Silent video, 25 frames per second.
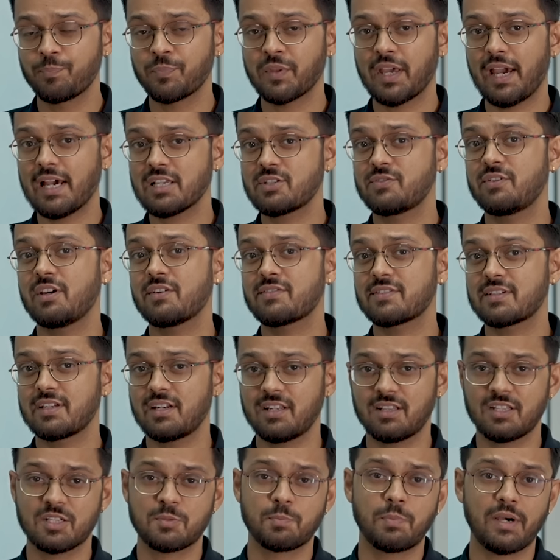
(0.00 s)
as we have seen
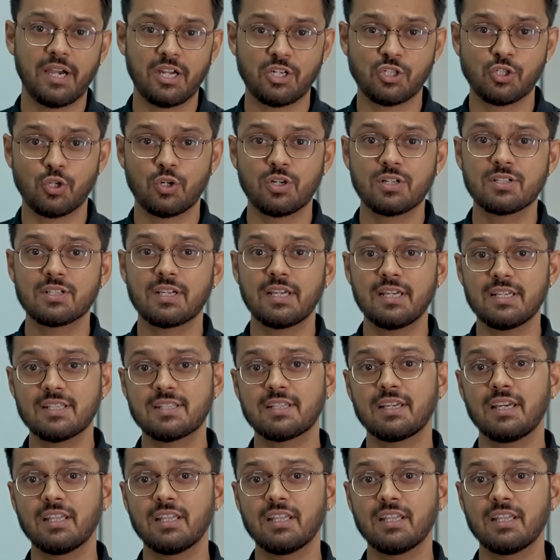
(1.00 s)
in the spy shots, is